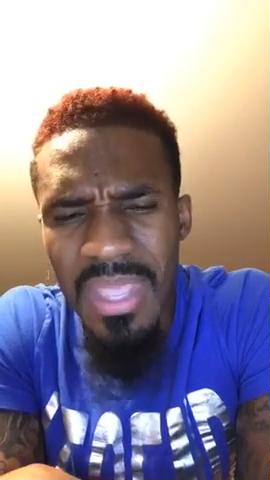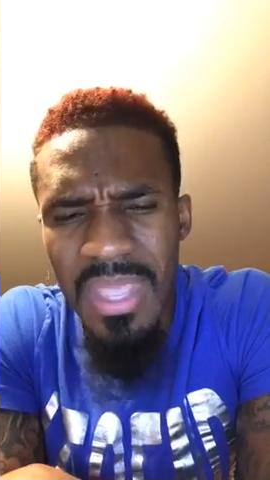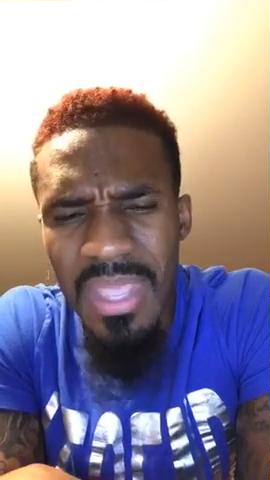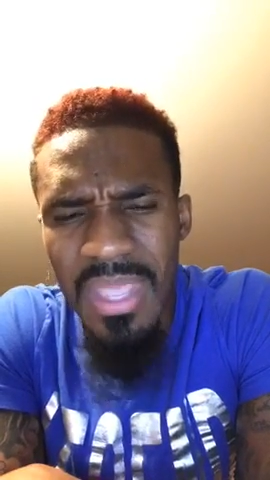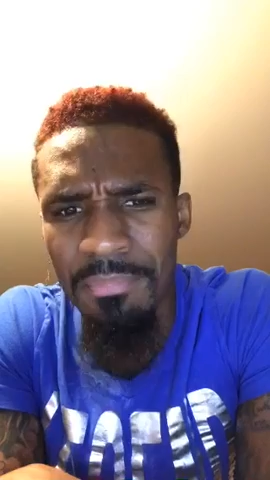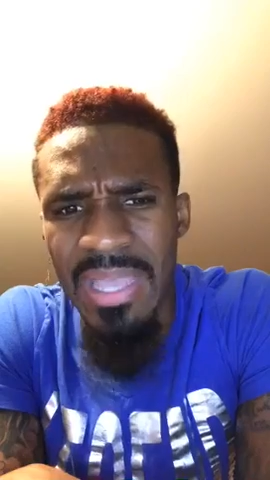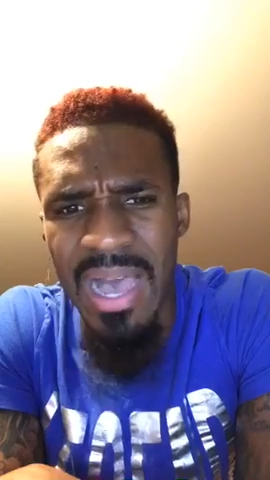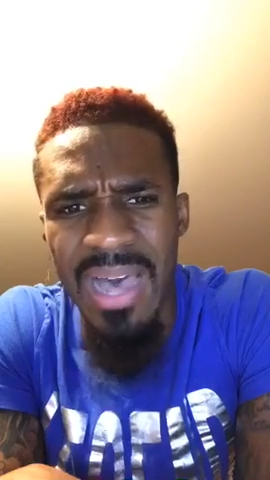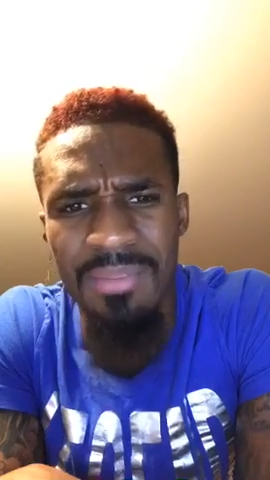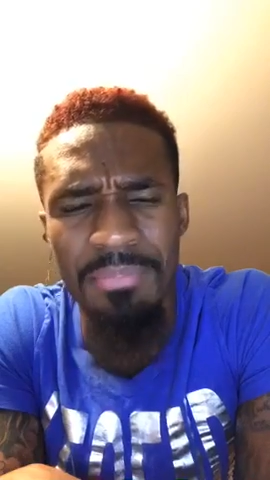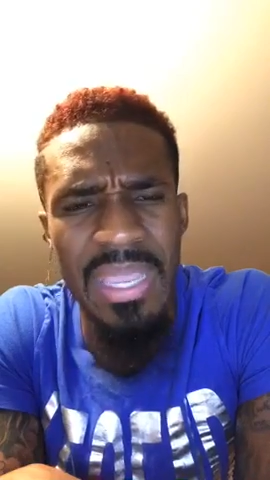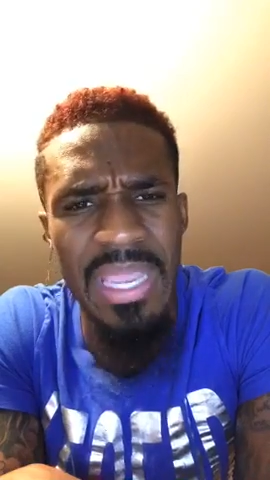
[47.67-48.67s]
and
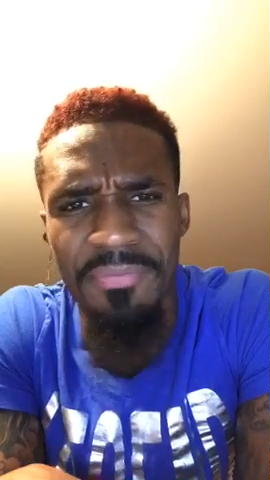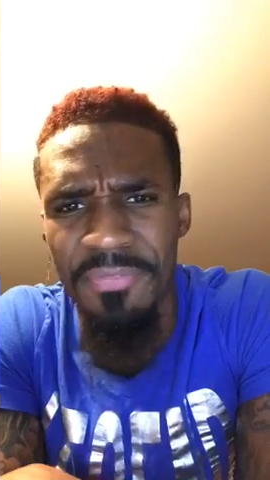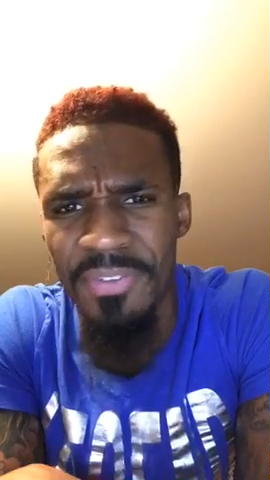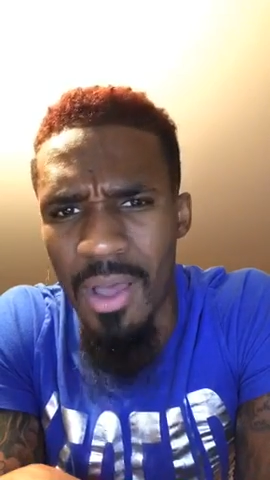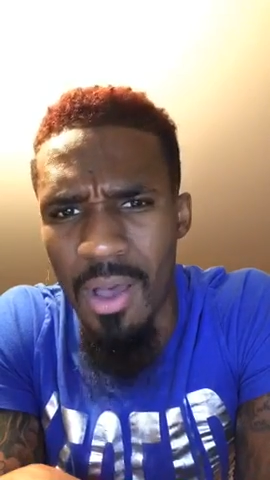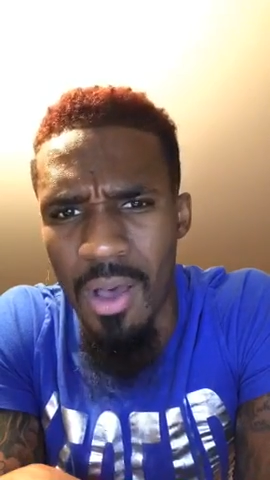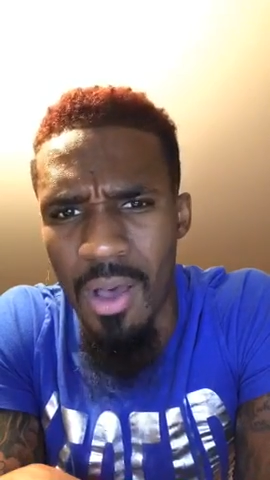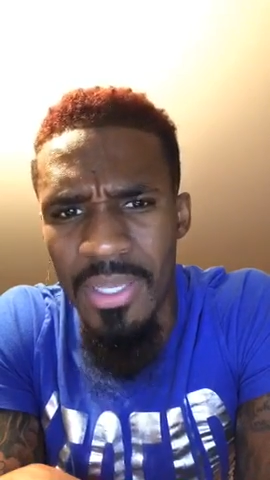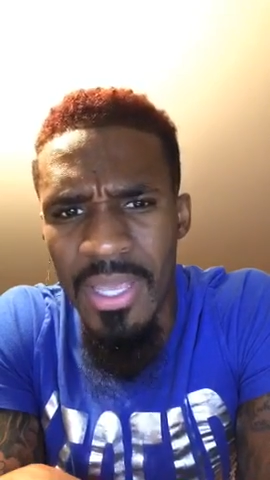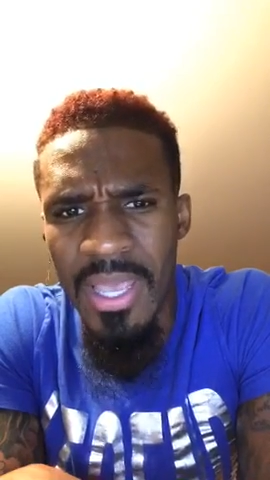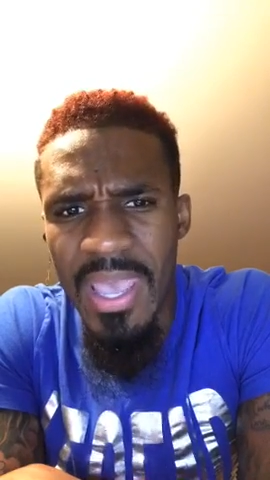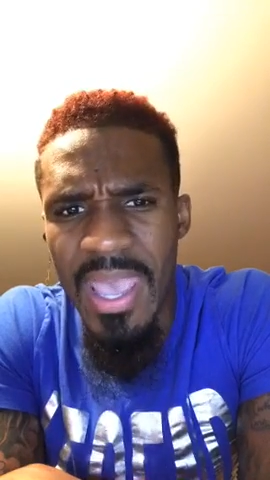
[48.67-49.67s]
beyond being flawed
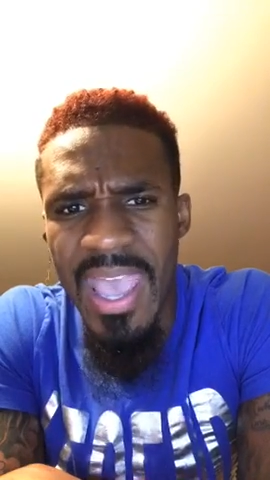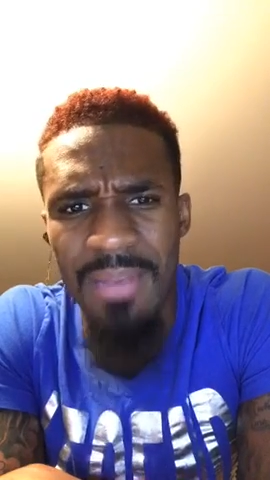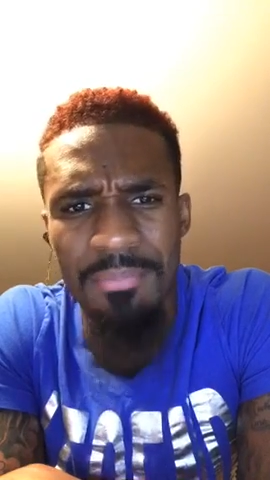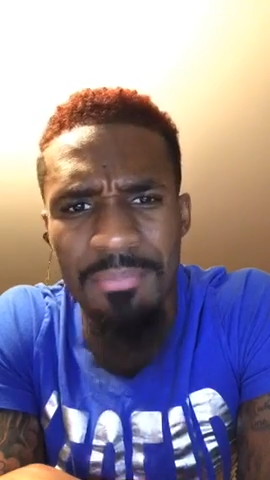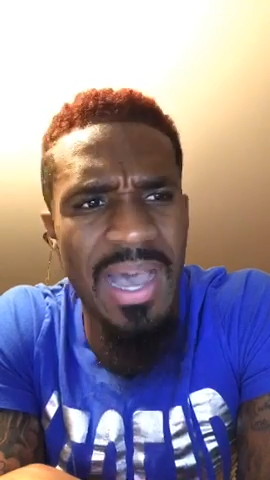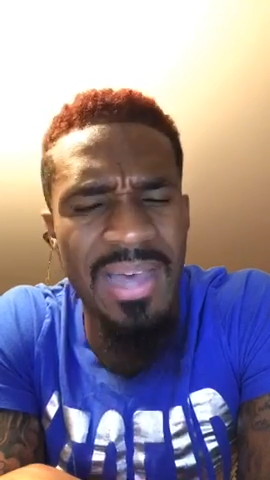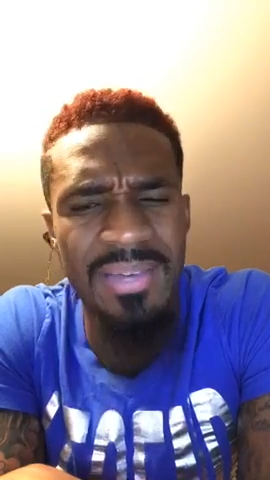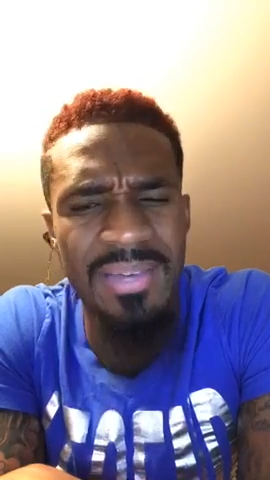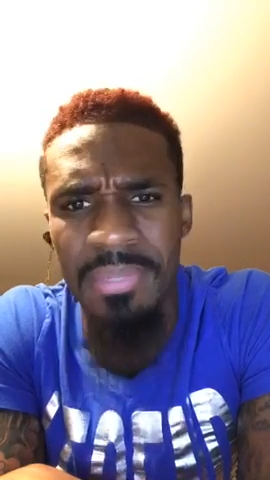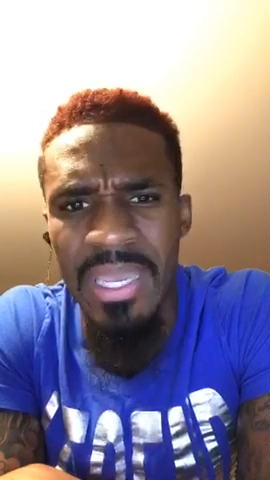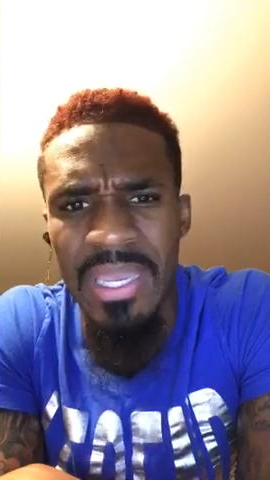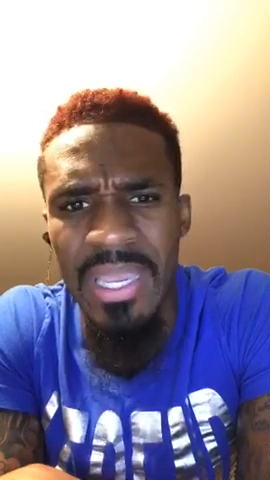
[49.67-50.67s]
and beyond
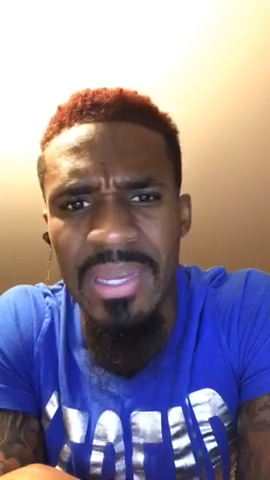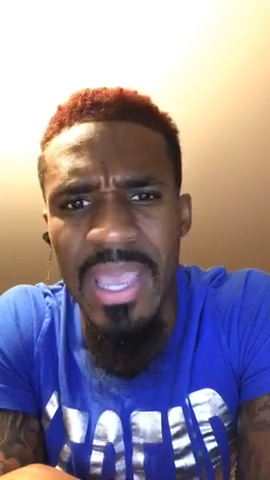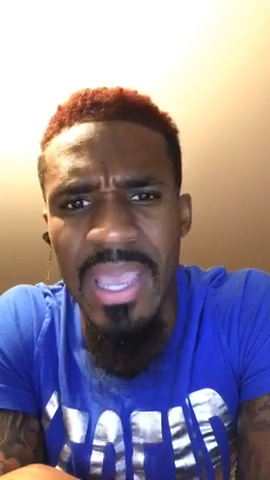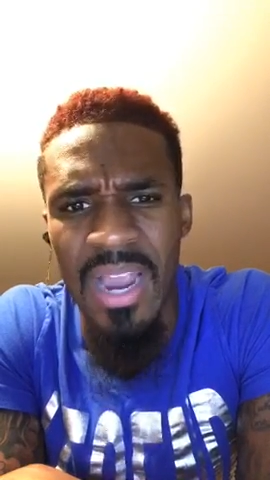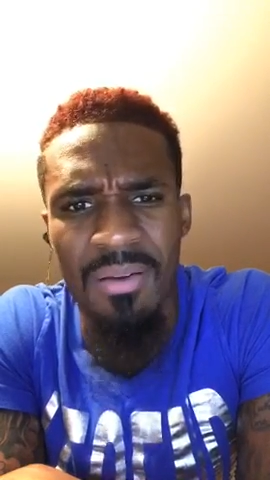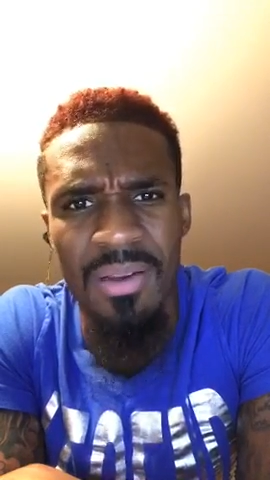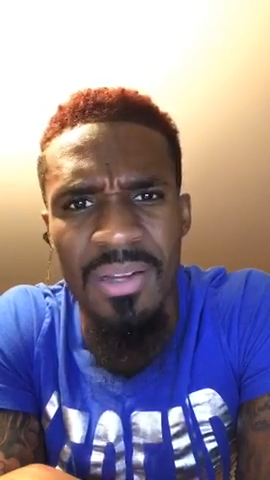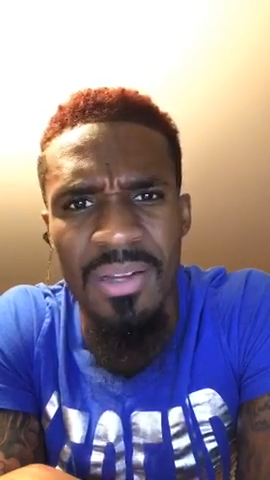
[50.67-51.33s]
being in error.